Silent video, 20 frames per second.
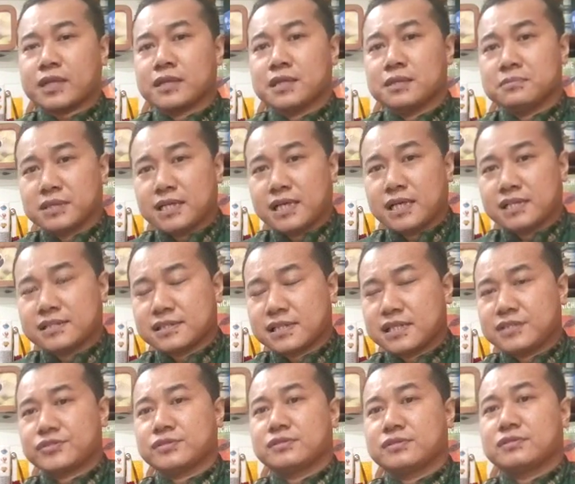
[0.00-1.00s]

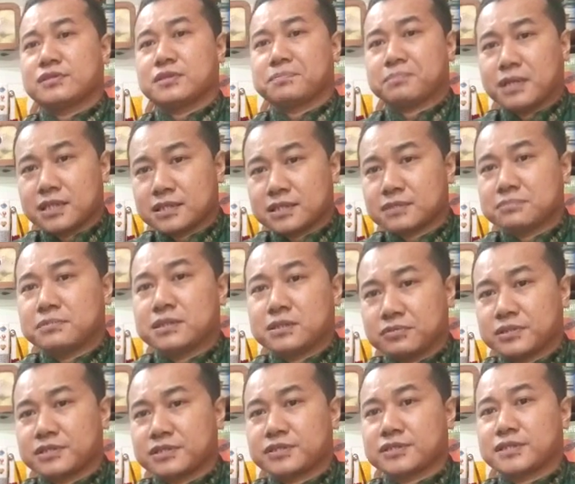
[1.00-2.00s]
immunization, department
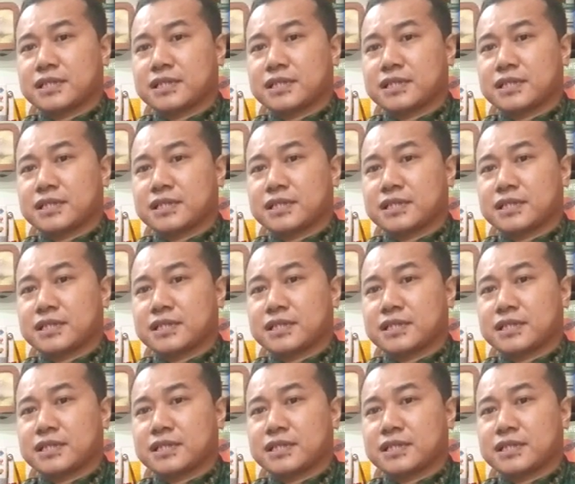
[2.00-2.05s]
which